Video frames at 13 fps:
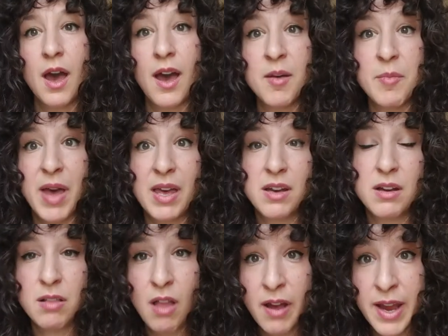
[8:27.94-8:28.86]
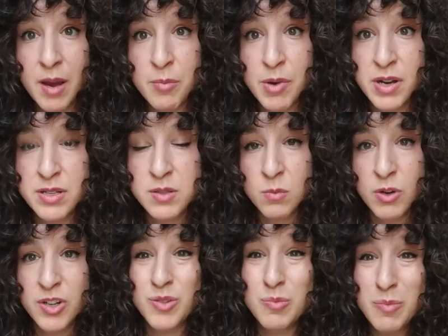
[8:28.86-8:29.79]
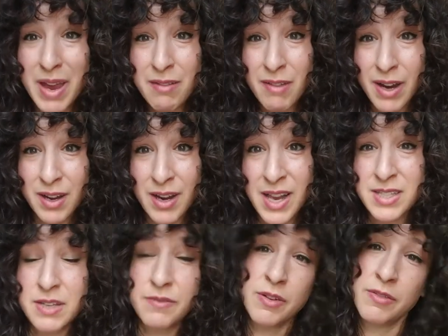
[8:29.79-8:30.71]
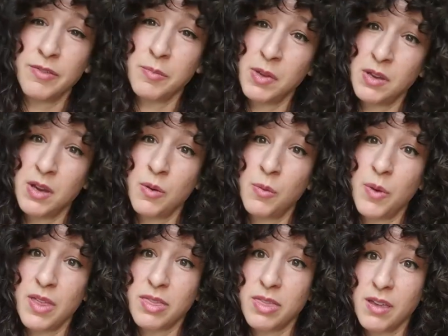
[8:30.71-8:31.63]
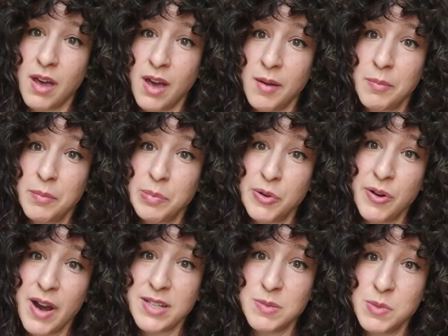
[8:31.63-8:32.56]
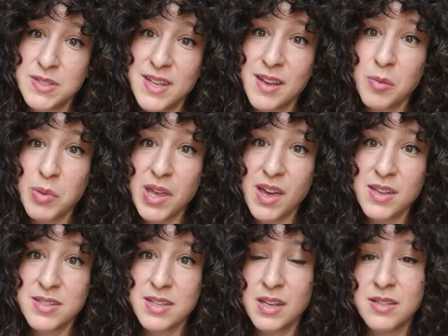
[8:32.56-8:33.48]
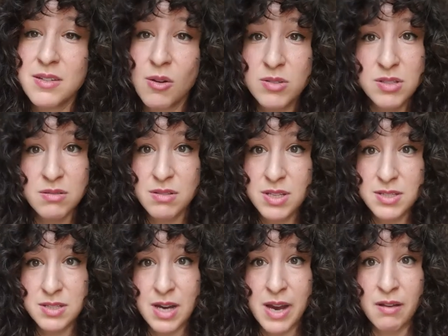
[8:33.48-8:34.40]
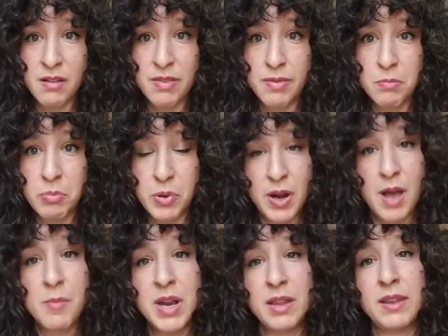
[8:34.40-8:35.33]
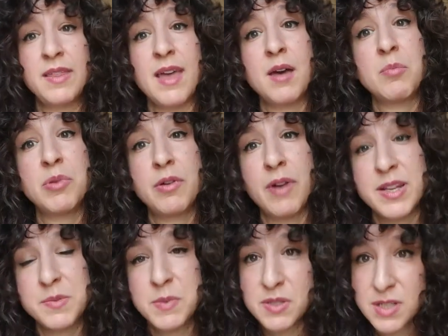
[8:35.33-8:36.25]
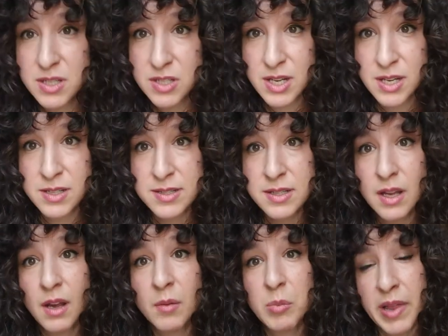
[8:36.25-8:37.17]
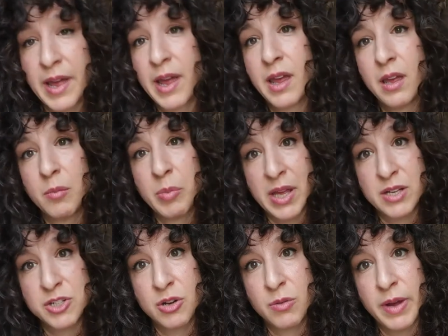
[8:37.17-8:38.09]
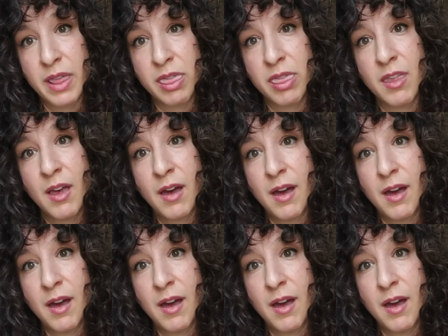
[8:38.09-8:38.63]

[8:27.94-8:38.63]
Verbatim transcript: Um, and claw hammer is a word you may recognize if you're familiar with um, bluegrass music, because it's also the style predominantly that bluegrass musicians play play banjo with.